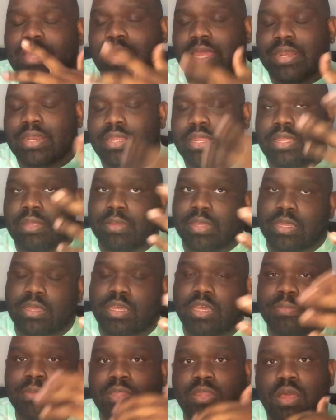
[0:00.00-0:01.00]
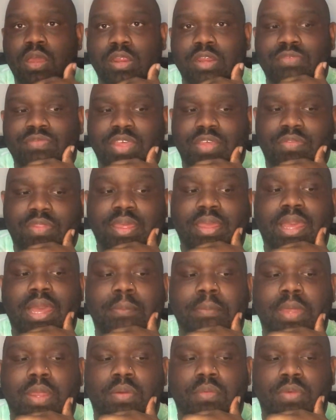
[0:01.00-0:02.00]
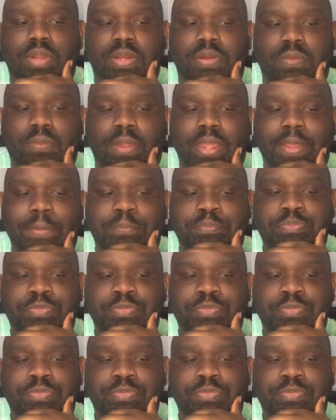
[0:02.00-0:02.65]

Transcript: and it could be longer if they think I'm not ready, right?